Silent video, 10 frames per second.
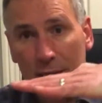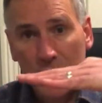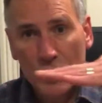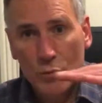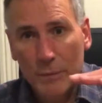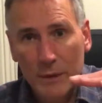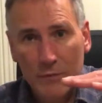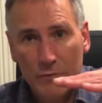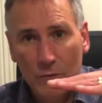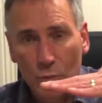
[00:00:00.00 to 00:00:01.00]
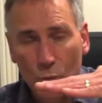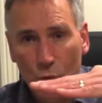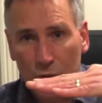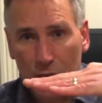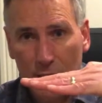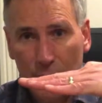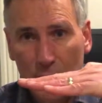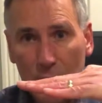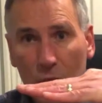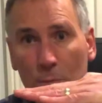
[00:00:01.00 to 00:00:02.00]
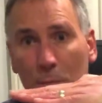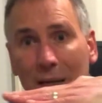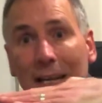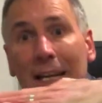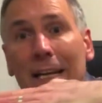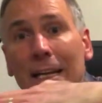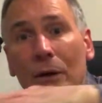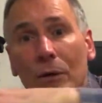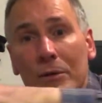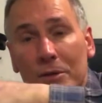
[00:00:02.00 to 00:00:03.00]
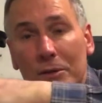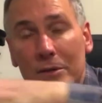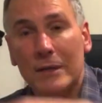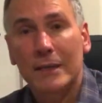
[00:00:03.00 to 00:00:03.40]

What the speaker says: is swimming through the water completely horizontally.